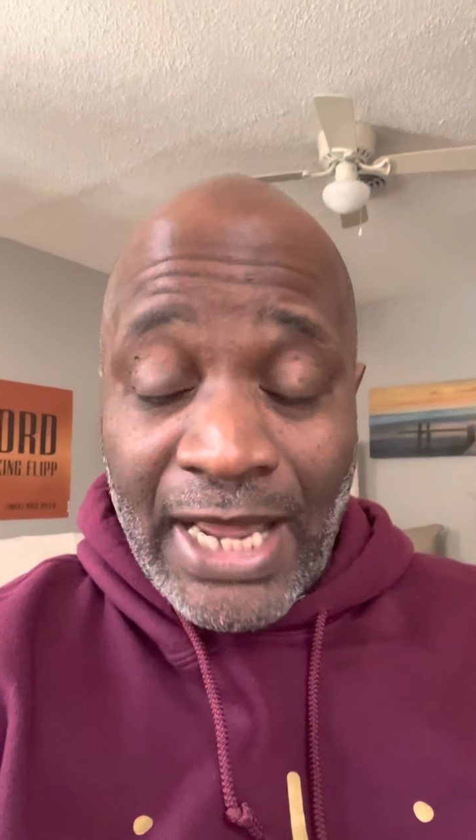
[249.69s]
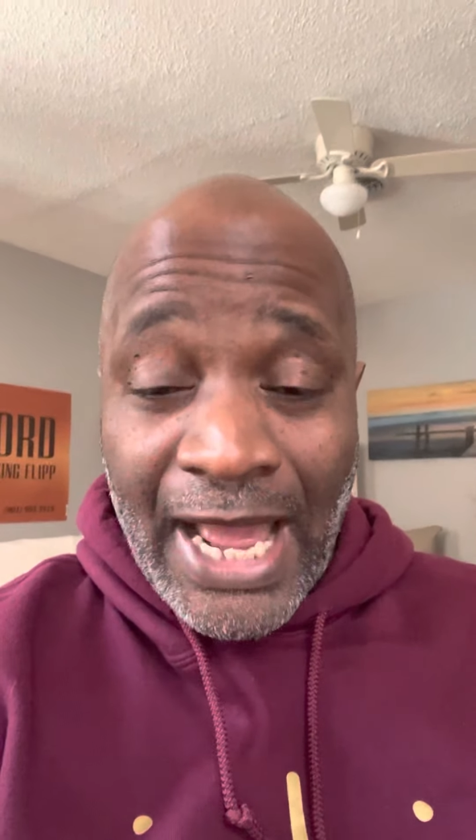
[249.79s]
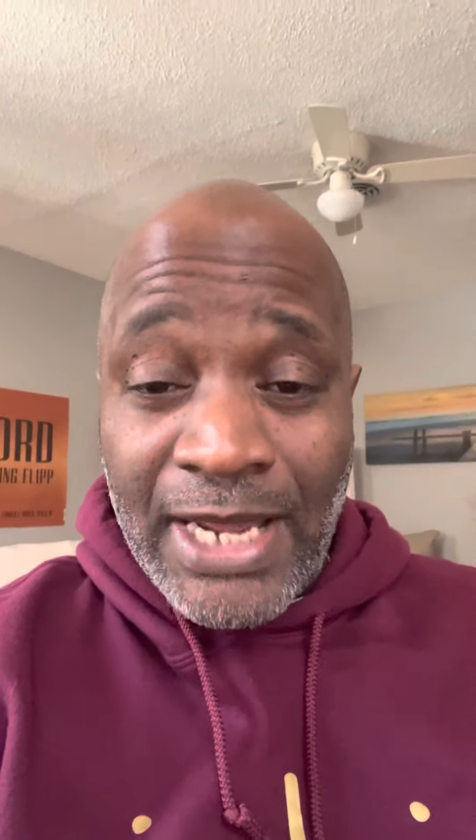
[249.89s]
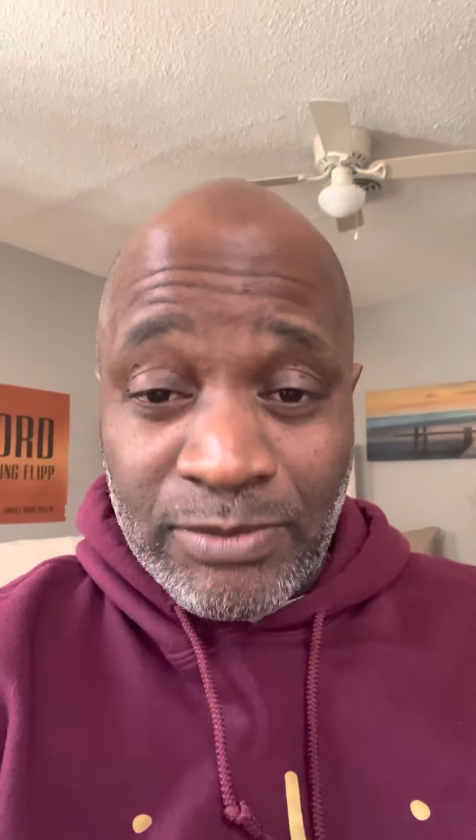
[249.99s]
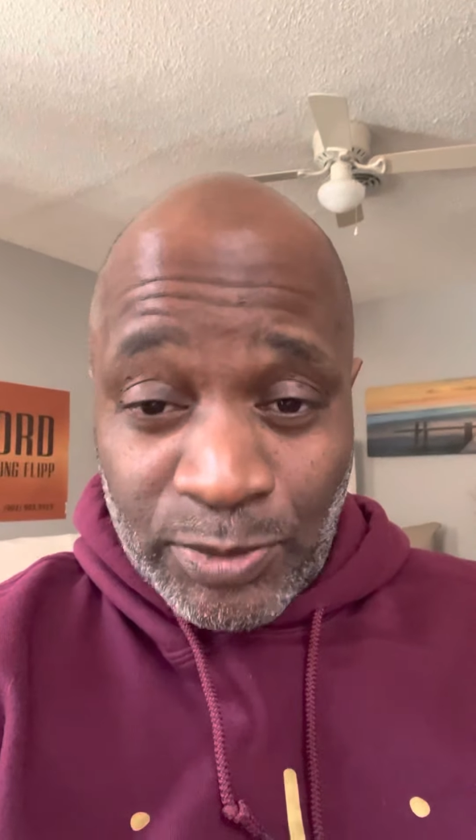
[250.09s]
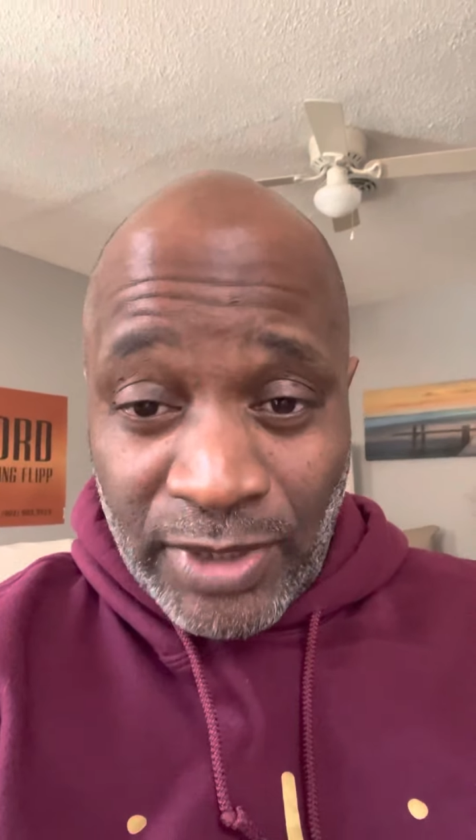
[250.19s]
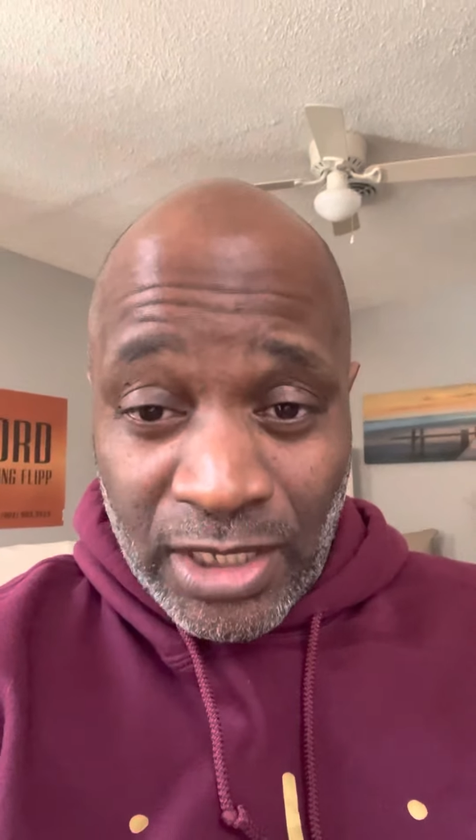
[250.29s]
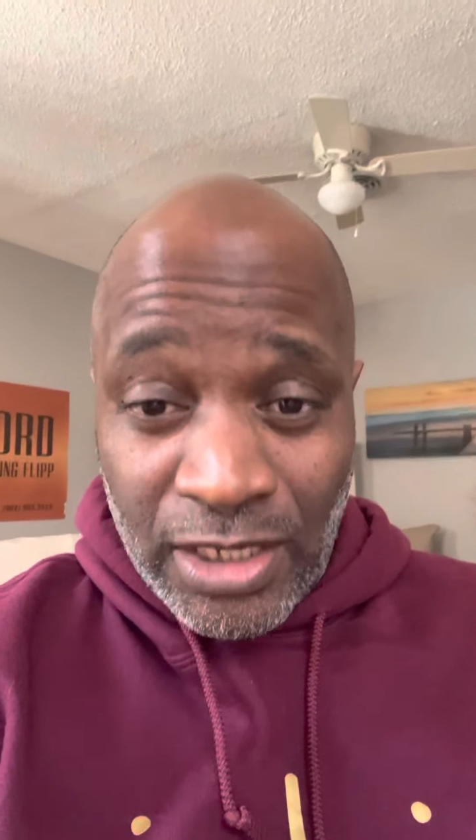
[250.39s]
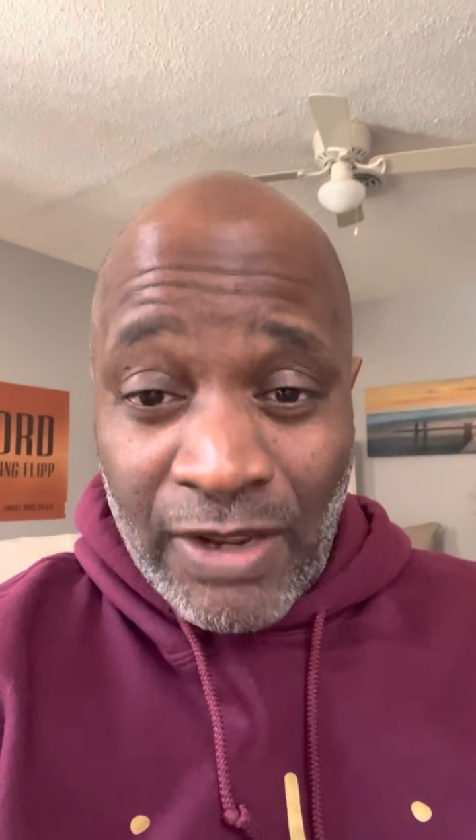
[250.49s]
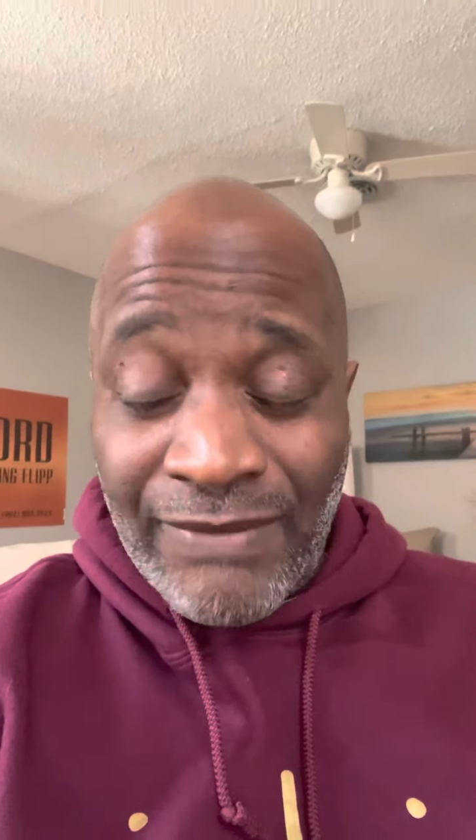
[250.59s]
I am
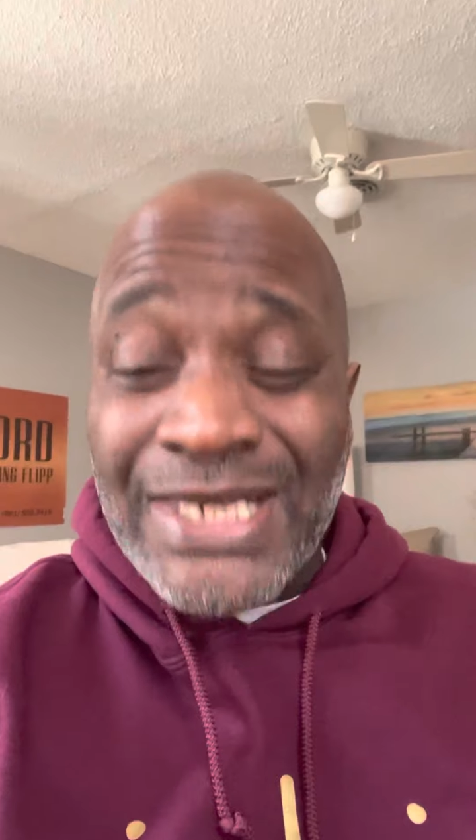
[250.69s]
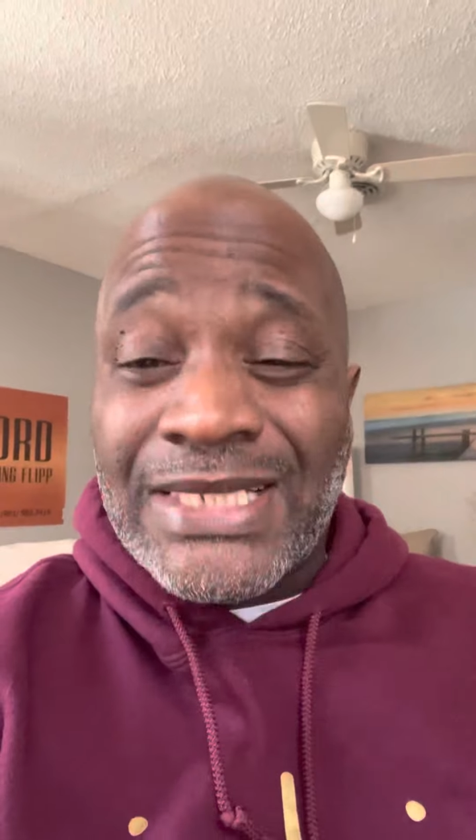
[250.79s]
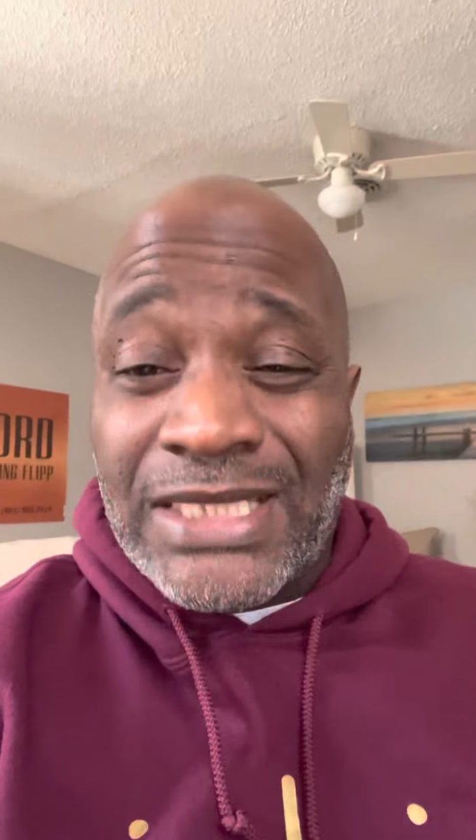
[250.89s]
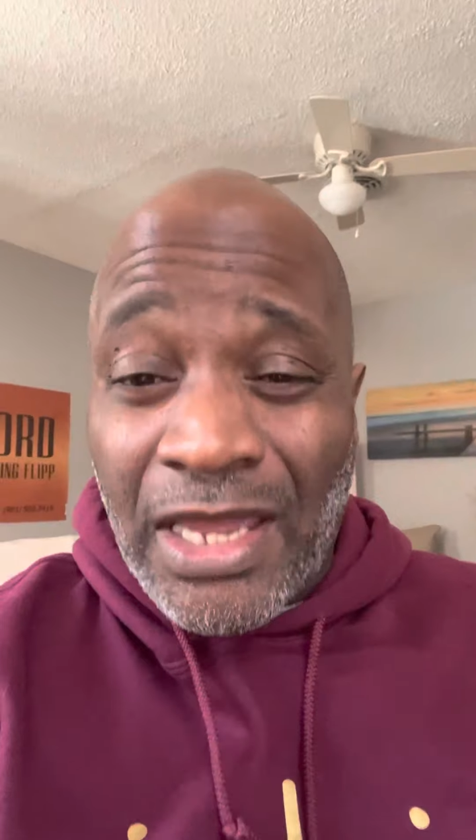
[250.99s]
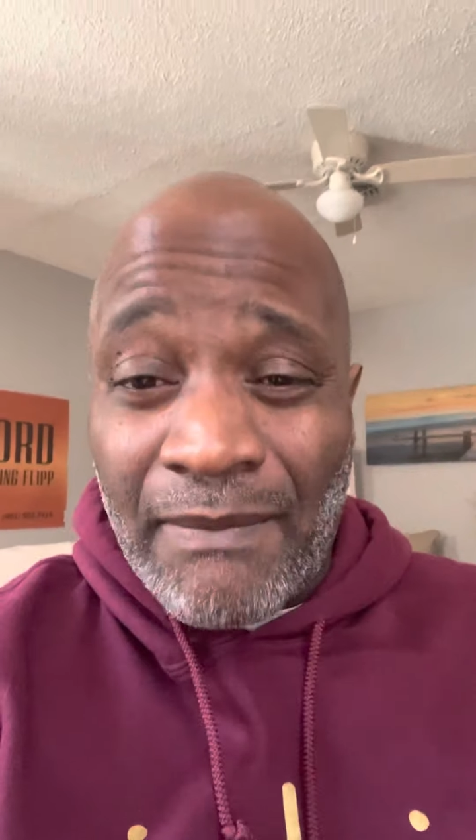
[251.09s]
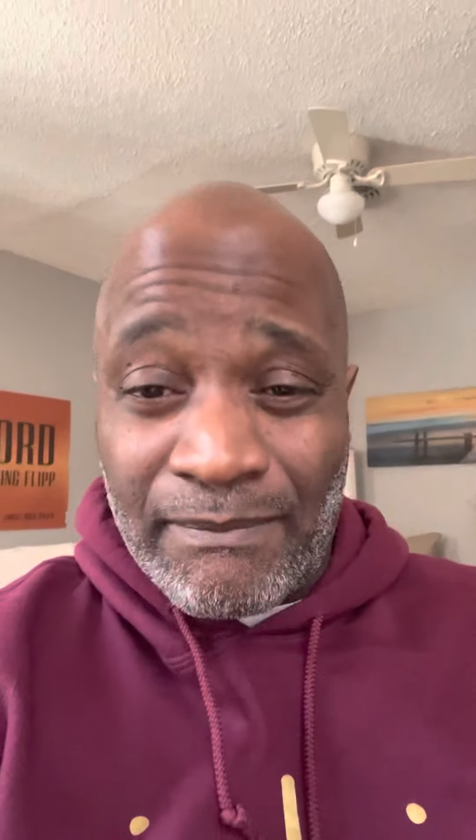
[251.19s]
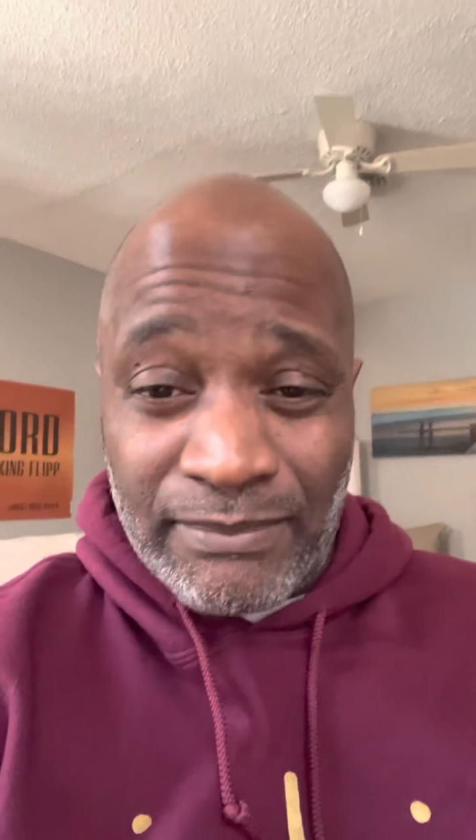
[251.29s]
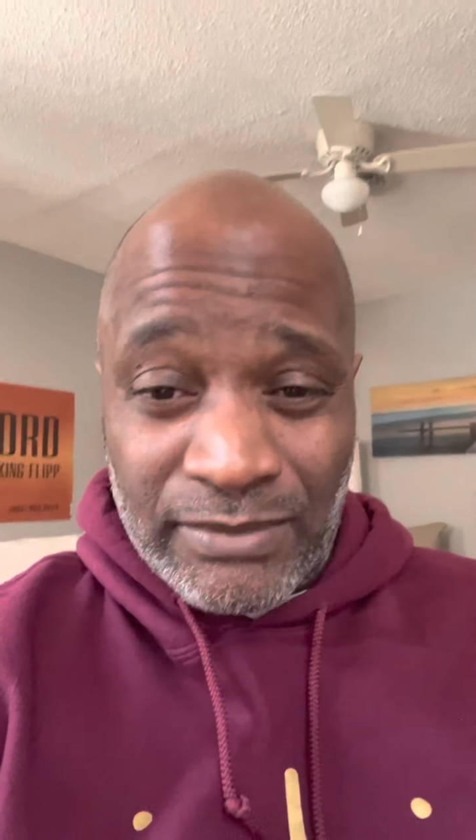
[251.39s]
speaking of is them.